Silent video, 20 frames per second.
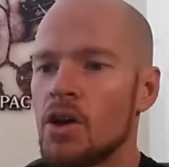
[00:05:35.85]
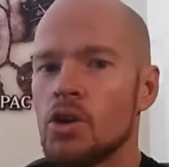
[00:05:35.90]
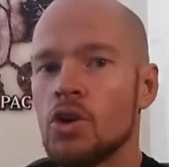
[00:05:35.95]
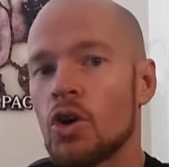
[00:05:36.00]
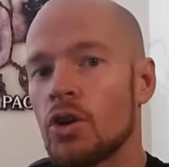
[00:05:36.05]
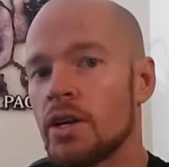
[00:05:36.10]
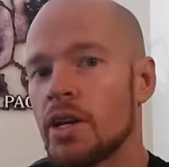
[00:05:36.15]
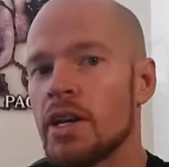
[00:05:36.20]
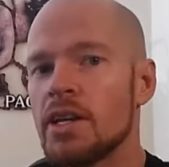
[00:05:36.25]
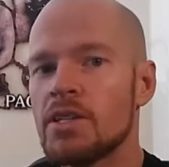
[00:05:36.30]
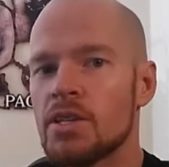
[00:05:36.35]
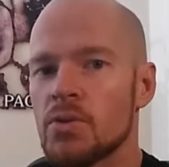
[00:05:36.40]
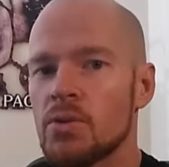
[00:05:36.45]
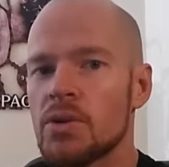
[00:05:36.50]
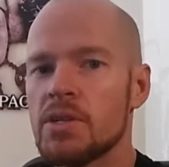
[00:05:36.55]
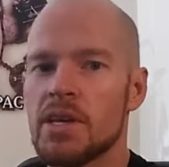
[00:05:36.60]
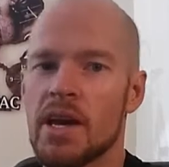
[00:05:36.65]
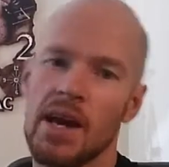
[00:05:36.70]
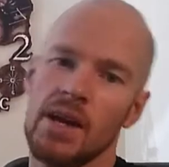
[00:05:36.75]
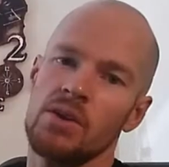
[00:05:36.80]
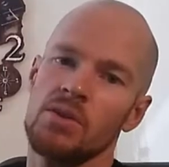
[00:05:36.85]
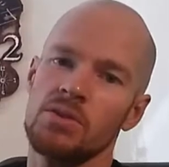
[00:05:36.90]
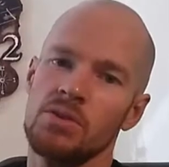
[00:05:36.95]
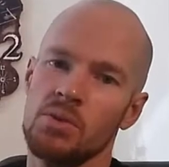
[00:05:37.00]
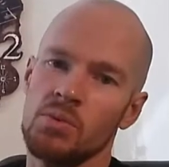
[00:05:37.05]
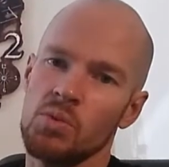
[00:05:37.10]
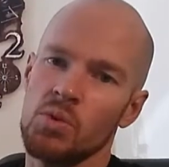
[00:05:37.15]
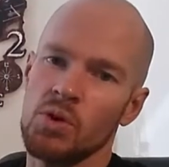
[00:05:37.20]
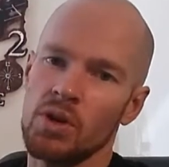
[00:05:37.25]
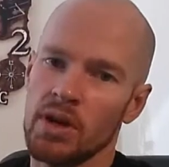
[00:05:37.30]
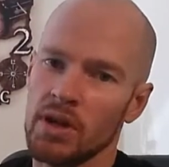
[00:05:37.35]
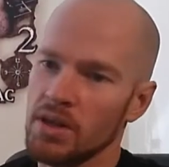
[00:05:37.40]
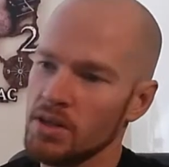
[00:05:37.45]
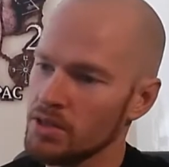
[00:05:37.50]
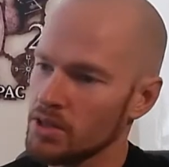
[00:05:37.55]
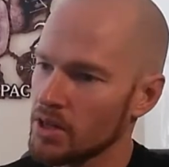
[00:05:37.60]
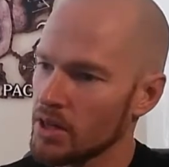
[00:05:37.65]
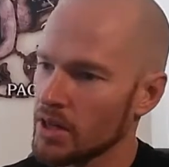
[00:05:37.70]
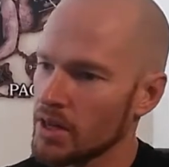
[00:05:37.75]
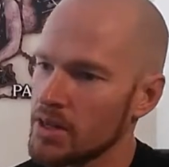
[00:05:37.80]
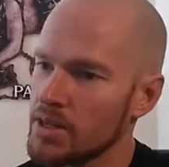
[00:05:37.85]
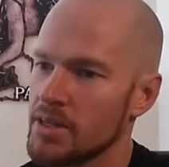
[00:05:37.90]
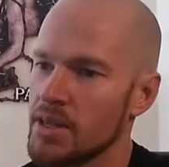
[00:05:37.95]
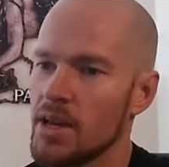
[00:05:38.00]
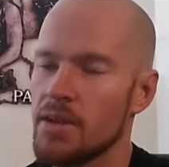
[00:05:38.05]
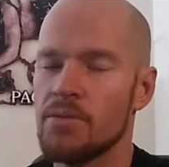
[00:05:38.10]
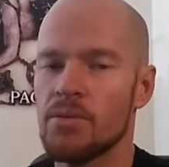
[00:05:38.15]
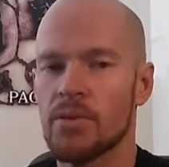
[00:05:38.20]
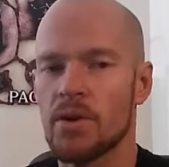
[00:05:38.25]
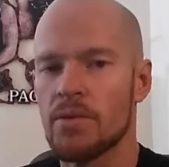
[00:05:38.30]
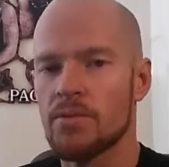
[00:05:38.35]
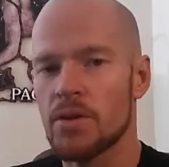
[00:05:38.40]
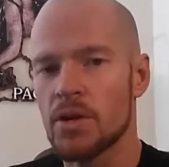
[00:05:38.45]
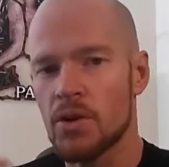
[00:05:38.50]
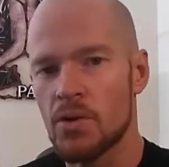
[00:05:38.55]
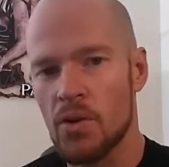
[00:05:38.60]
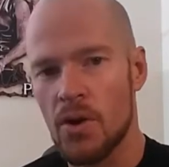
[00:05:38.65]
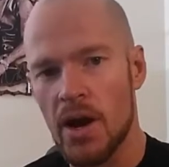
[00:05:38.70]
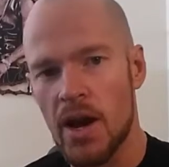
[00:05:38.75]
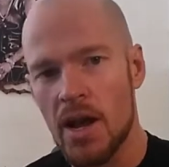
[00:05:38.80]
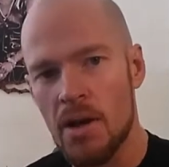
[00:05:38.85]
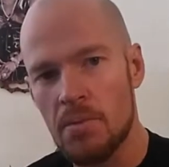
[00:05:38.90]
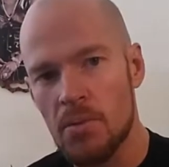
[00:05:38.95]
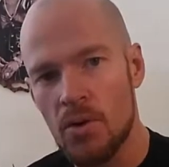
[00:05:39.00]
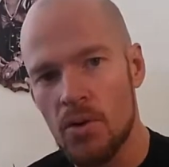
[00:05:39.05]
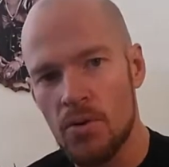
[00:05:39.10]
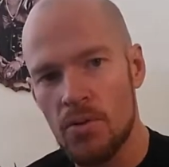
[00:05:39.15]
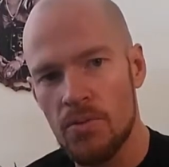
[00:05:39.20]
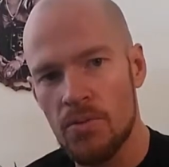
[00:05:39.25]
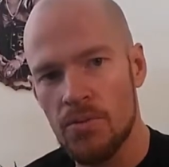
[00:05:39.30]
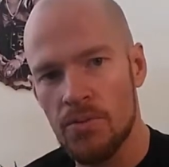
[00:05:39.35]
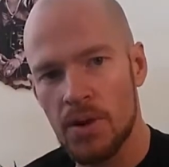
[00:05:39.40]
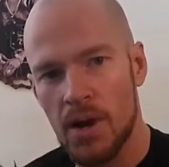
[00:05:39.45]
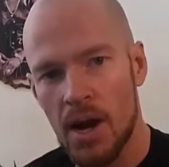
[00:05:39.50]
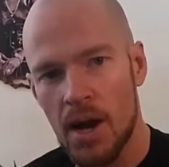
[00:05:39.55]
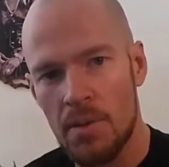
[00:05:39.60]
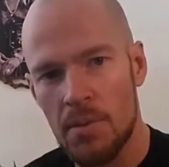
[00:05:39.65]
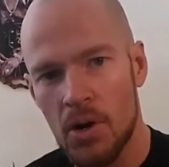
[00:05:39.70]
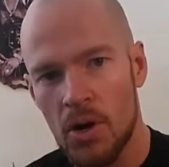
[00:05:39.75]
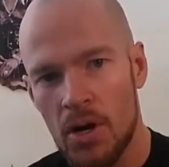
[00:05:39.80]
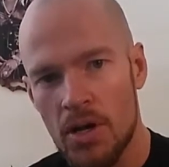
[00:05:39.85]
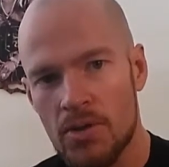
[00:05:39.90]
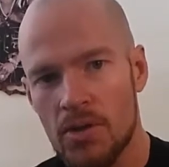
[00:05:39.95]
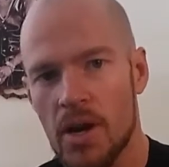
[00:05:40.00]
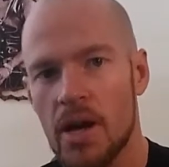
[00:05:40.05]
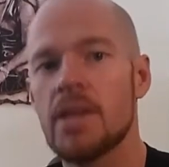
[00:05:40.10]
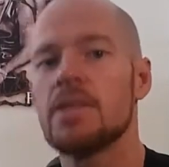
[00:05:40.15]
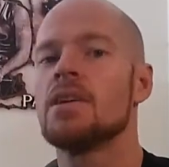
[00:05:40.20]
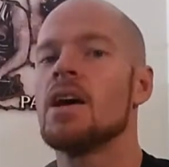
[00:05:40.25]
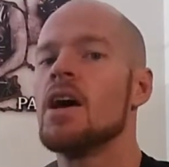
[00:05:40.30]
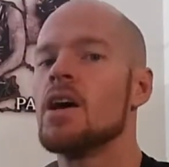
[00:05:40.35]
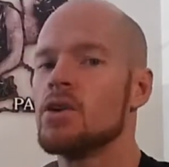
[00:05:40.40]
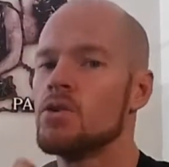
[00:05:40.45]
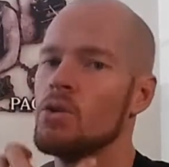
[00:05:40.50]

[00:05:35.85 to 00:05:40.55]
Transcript: not need to retain onto water, because like I said, for every gram of carbohydrates,